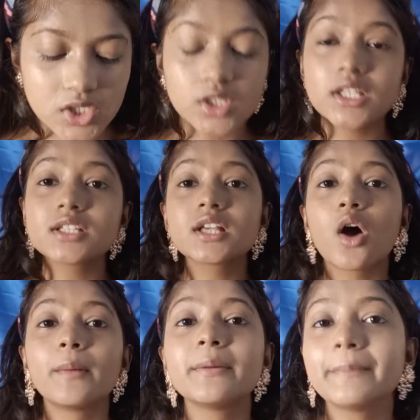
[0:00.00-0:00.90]
So this is how
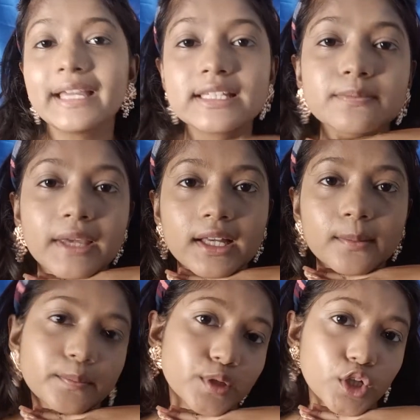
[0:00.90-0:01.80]
my base
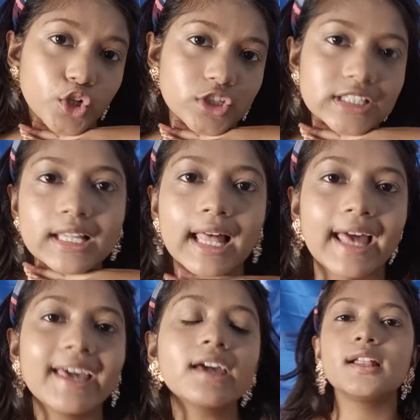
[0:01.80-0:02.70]
makeup looks
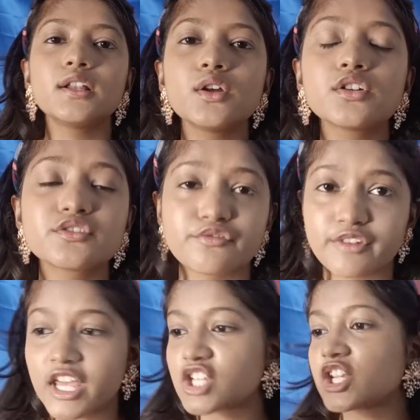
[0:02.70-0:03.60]
like. It looks
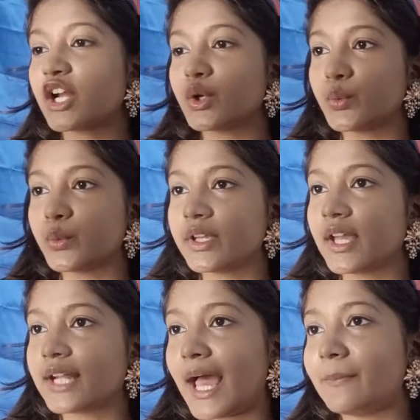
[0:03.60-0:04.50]
fresh and dewy,
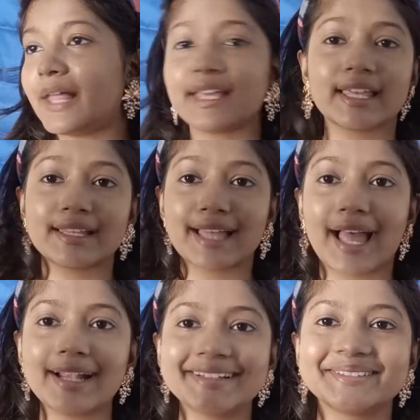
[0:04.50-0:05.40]
and I'm liking
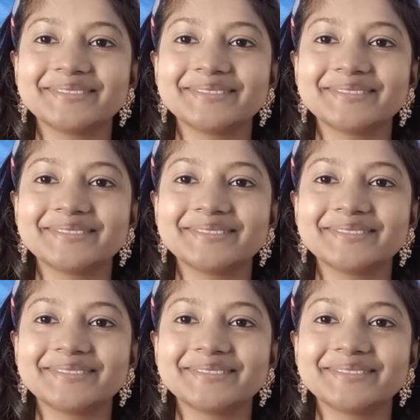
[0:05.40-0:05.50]
that.